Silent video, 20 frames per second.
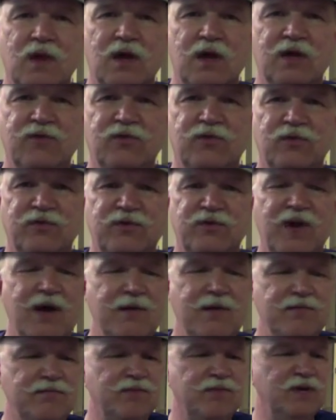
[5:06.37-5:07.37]
And so it's
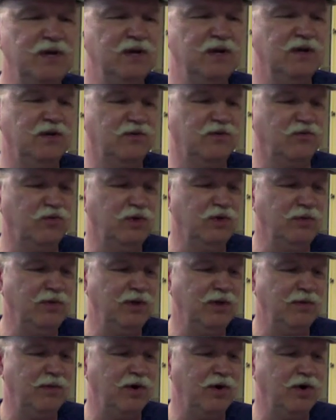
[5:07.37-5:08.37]
not been an
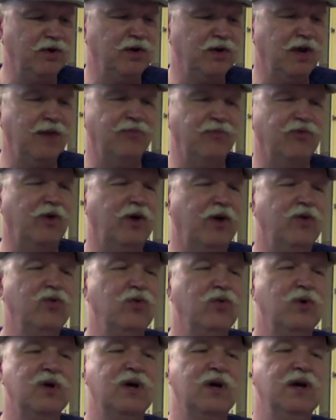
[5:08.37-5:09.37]
extremely amount of time. So I
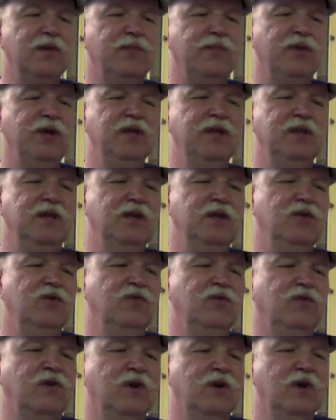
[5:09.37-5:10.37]
don't know what kind of paint they
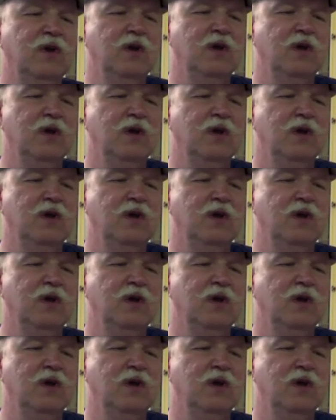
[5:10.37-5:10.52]
use.